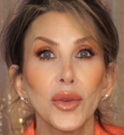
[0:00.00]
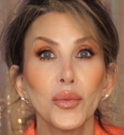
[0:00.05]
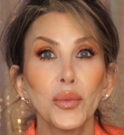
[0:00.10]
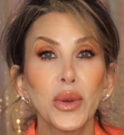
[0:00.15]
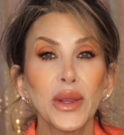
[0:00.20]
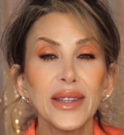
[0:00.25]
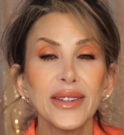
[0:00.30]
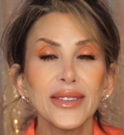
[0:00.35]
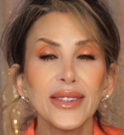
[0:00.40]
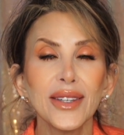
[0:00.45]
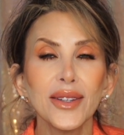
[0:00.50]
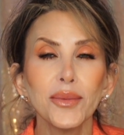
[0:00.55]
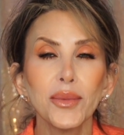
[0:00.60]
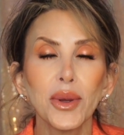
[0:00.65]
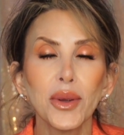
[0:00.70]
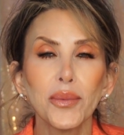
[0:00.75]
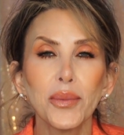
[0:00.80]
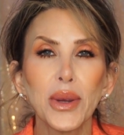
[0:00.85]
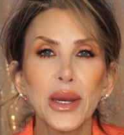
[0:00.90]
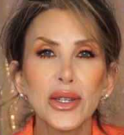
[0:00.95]
Please send
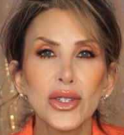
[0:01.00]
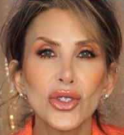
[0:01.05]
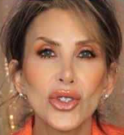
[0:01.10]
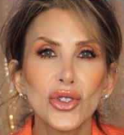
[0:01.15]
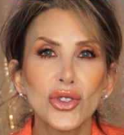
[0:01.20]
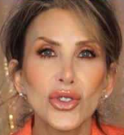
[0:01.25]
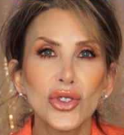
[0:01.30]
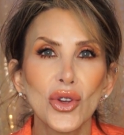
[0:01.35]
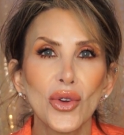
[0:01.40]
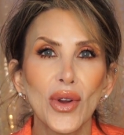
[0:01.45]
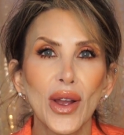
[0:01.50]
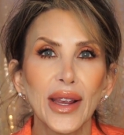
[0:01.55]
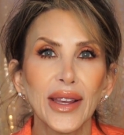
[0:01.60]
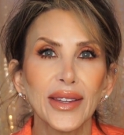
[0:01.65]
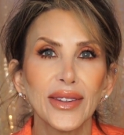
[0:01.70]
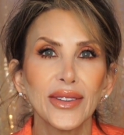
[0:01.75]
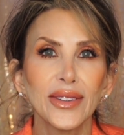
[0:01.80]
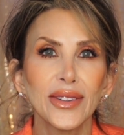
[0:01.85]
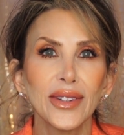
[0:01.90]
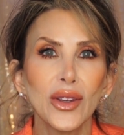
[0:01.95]
me a picture so I
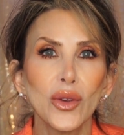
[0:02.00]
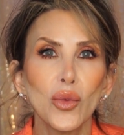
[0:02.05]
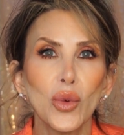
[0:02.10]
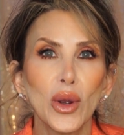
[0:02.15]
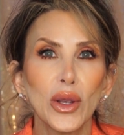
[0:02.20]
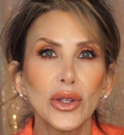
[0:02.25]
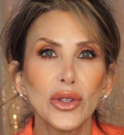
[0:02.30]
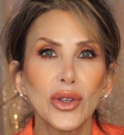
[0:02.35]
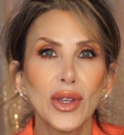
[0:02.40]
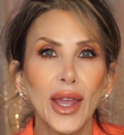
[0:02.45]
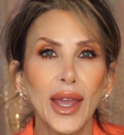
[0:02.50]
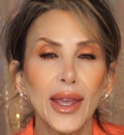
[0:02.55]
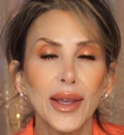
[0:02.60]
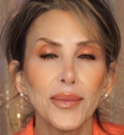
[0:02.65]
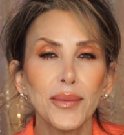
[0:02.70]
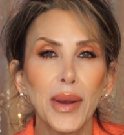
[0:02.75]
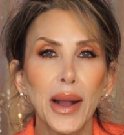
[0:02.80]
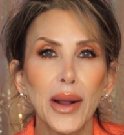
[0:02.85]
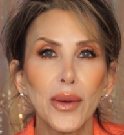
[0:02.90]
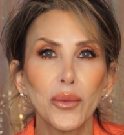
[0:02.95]
can see what you
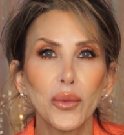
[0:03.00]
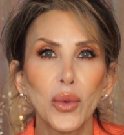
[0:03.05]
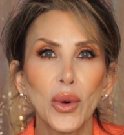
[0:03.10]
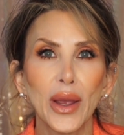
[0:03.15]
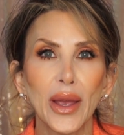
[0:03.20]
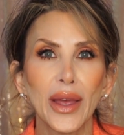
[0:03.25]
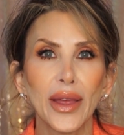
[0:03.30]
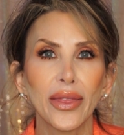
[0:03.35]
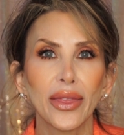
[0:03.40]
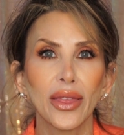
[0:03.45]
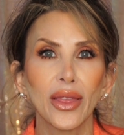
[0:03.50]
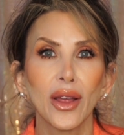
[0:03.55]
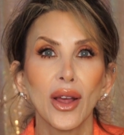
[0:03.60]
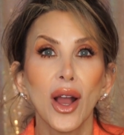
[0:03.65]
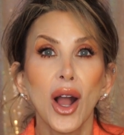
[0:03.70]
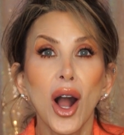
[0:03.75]
came up with.